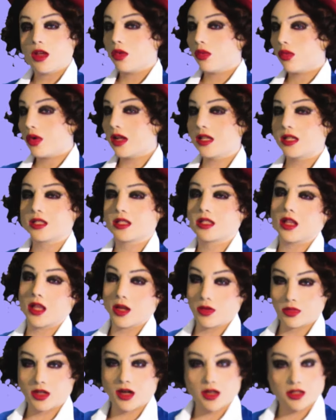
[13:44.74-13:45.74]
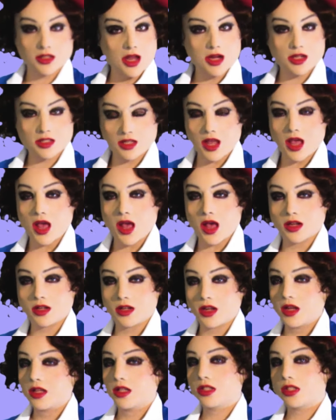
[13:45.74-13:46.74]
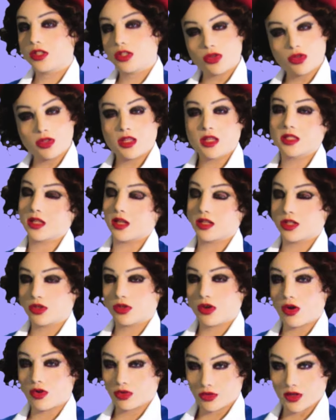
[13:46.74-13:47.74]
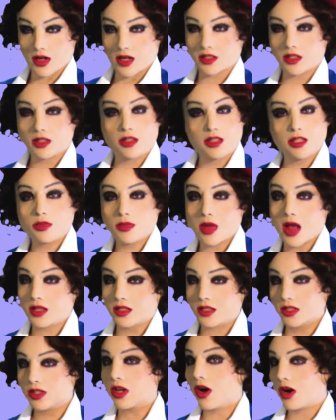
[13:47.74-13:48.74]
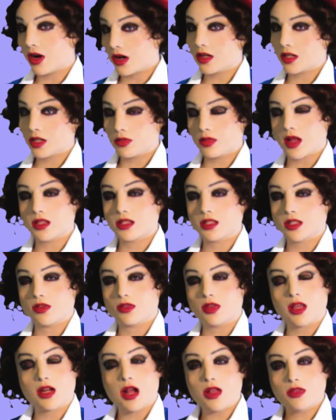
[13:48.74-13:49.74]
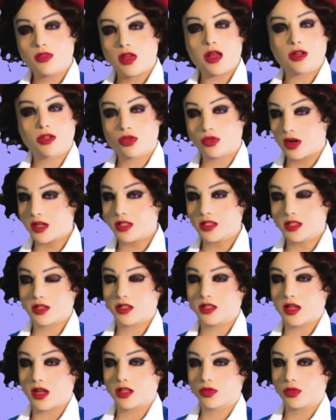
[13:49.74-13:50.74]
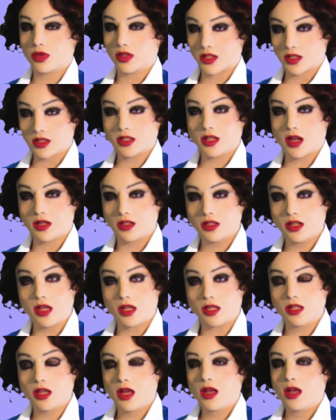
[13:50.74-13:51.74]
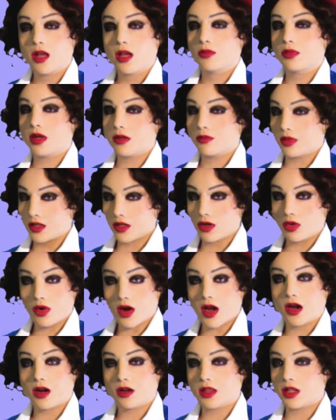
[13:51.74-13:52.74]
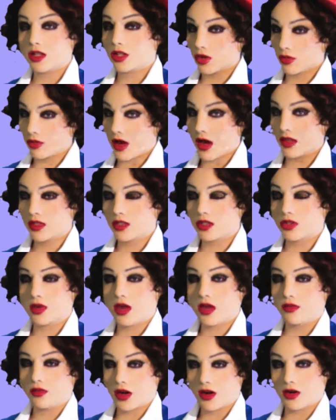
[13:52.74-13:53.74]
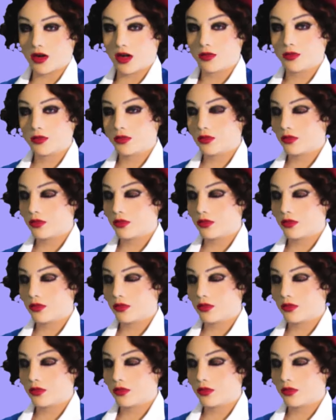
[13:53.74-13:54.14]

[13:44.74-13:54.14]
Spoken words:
One disclaimer I'd like to add. Do this at your own risk. These masks are expensive, and I've had great success with this technique, but be aware that your mileage may vary.